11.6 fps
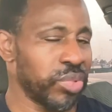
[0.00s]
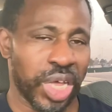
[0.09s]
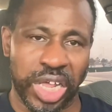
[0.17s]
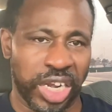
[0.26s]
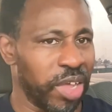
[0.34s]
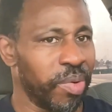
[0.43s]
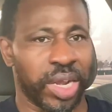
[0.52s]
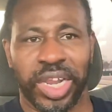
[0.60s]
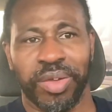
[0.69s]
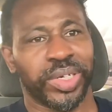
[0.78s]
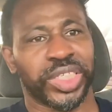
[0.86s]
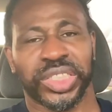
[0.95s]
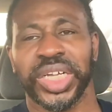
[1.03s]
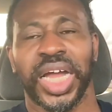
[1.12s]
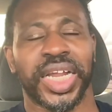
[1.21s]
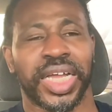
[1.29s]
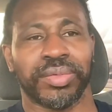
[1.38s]
And leave it just
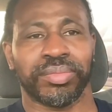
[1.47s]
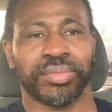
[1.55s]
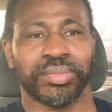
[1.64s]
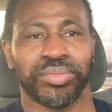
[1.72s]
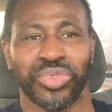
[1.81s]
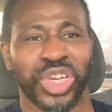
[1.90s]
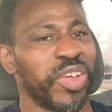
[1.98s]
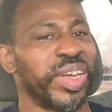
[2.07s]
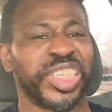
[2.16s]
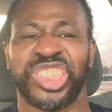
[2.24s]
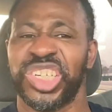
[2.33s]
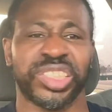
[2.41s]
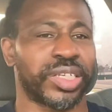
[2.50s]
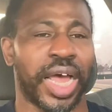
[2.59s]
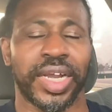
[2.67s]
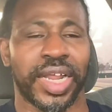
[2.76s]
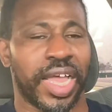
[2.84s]
like that. Leave it just
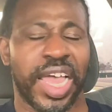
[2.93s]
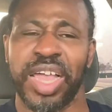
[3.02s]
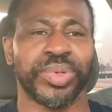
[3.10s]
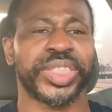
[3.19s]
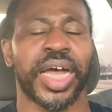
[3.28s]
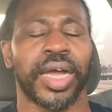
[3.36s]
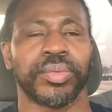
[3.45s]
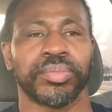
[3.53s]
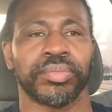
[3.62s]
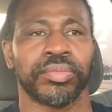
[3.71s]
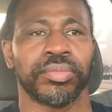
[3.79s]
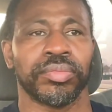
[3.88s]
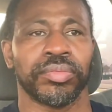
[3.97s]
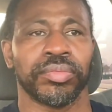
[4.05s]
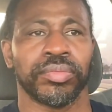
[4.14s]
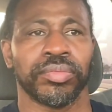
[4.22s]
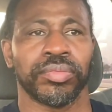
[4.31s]
like that every time.
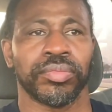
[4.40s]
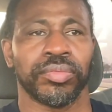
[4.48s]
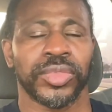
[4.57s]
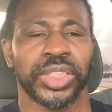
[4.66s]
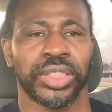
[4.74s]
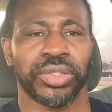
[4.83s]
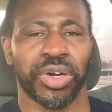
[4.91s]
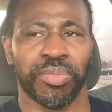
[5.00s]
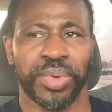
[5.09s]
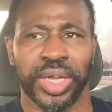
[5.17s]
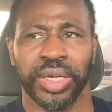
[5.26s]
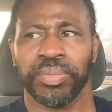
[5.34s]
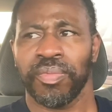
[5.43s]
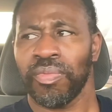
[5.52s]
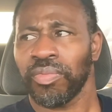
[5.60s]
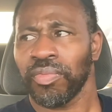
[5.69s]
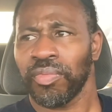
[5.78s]
You know what I mean?
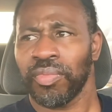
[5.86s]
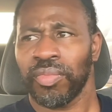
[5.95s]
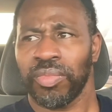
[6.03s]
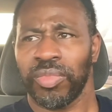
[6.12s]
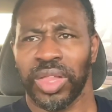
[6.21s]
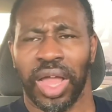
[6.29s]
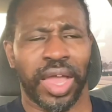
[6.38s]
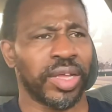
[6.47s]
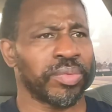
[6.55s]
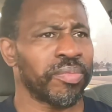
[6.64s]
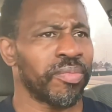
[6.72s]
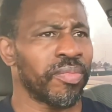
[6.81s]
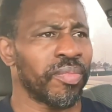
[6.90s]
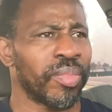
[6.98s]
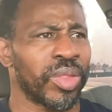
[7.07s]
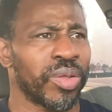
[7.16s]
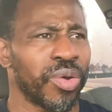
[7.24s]
Like,
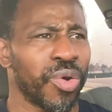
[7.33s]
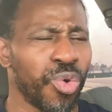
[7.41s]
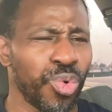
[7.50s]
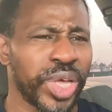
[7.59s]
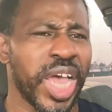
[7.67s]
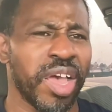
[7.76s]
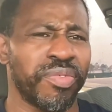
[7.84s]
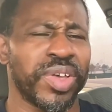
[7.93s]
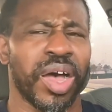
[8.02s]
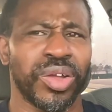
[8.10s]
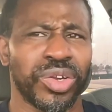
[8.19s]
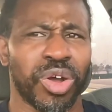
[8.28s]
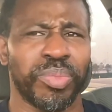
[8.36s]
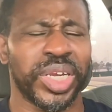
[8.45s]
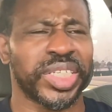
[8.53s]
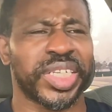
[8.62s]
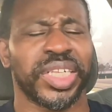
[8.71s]
who gave y'all, you know what
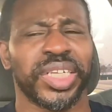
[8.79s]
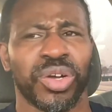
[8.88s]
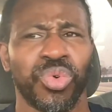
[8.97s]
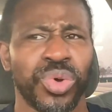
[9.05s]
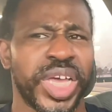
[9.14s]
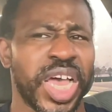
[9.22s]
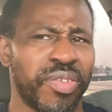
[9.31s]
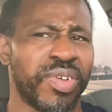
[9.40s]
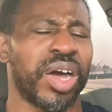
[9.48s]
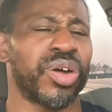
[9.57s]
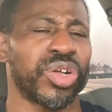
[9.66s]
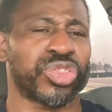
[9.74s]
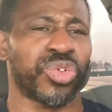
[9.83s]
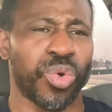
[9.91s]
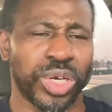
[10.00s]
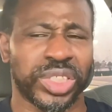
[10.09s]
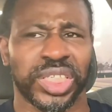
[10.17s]
I mean? Who gave y'all the
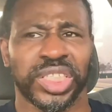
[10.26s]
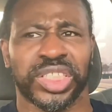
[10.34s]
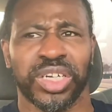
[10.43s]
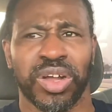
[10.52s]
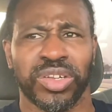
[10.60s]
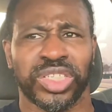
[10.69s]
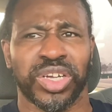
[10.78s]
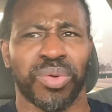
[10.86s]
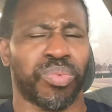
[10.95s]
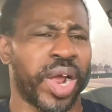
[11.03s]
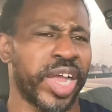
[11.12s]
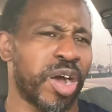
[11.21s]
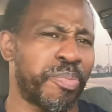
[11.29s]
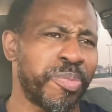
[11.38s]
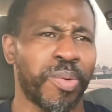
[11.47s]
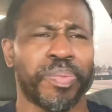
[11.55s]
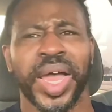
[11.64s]
authority to bring up
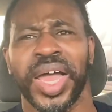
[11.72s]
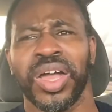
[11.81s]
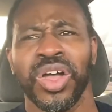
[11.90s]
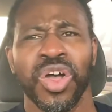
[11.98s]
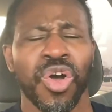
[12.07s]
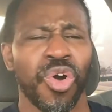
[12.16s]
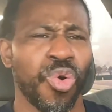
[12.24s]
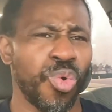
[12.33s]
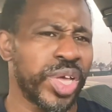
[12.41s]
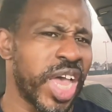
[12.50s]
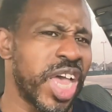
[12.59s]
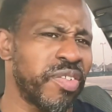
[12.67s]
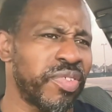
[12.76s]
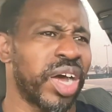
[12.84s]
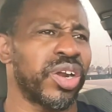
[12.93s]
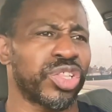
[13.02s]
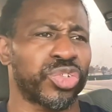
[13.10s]
people's past? Who gave
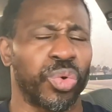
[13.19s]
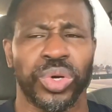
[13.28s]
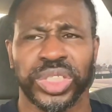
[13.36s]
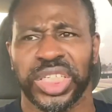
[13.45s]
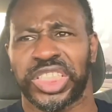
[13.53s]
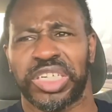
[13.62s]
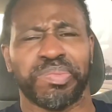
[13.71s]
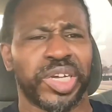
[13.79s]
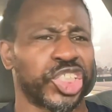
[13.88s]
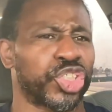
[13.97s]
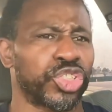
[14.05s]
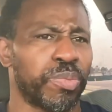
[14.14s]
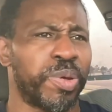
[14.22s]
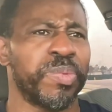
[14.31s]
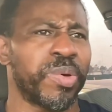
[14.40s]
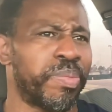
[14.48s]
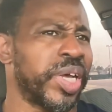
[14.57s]
y'all the authority to make sure
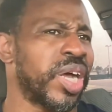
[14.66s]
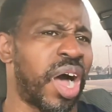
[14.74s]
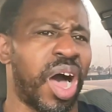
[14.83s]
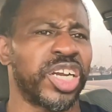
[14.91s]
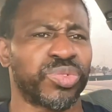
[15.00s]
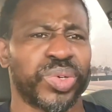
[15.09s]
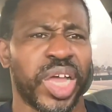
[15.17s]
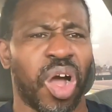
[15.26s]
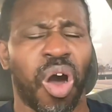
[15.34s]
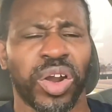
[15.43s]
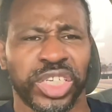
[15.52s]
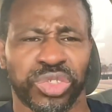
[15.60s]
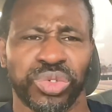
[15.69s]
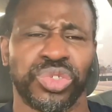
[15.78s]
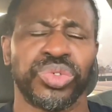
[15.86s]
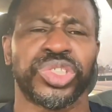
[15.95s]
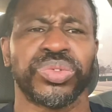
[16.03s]
people being honest with their audience on
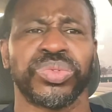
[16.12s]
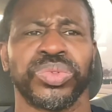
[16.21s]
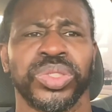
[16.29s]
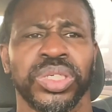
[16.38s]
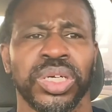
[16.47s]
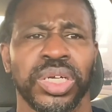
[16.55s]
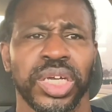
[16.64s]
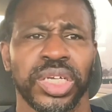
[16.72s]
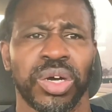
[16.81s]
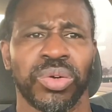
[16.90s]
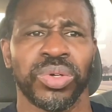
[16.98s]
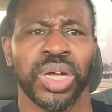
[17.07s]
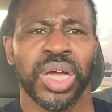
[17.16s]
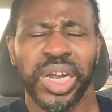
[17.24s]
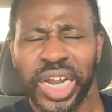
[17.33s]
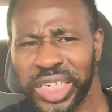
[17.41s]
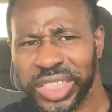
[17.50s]
YouTube? You know,
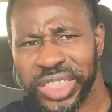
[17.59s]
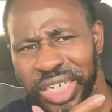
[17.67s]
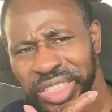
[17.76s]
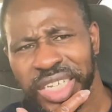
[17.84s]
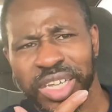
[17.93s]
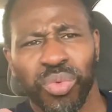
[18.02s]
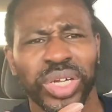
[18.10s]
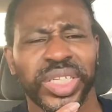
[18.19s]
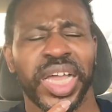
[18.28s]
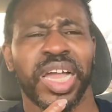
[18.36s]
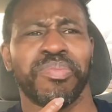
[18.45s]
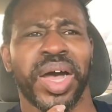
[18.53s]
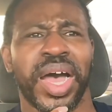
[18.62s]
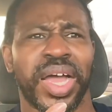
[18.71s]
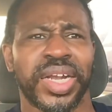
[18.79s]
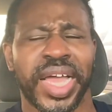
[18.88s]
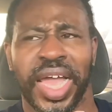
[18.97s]
let's keep one thing in
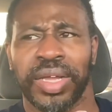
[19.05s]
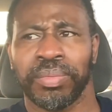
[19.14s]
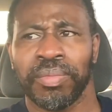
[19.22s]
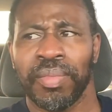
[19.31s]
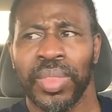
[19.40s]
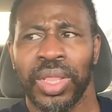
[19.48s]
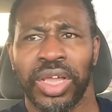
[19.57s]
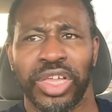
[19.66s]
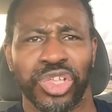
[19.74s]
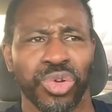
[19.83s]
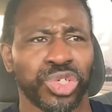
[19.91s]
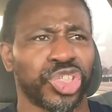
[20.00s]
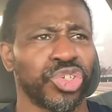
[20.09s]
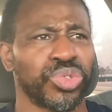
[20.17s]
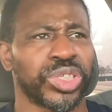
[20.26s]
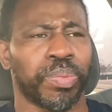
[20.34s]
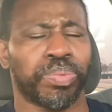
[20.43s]
mind, that
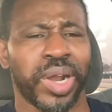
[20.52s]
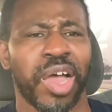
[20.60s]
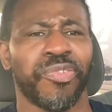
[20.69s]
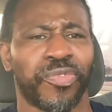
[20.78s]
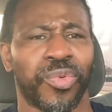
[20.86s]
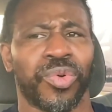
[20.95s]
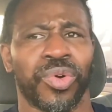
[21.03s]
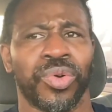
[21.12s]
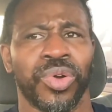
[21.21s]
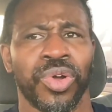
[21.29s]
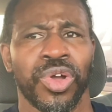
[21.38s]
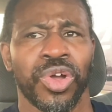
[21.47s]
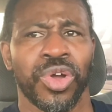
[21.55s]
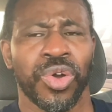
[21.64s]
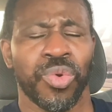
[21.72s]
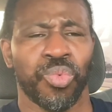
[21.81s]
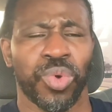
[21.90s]
YouTube is a platform
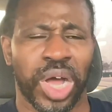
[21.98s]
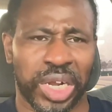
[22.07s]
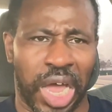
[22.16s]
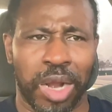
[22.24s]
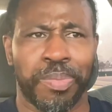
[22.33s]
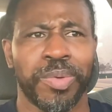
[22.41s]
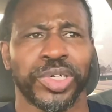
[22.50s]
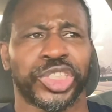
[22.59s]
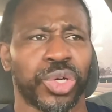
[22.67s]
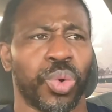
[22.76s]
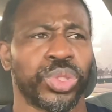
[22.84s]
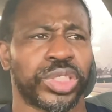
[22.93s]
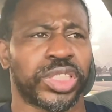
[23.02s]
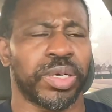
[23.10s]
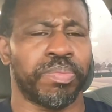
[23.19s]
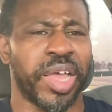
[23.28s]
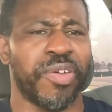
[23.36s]
where a lot of people chose
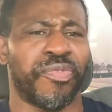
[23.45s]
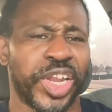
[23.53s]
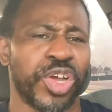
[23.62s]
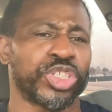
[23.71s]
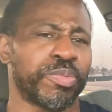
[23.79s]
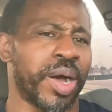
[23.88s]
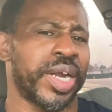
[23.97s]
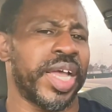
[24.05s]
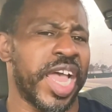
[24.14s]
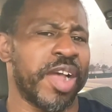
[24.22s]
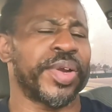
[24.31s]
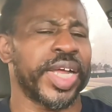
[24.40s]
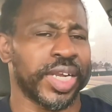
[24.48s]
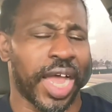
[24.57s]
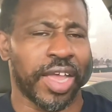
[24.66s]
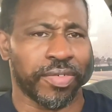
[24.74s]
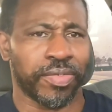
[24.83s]
to make videos about their everyday
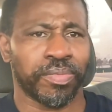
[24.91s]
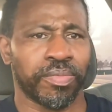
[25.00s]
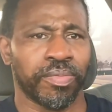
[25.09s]
life.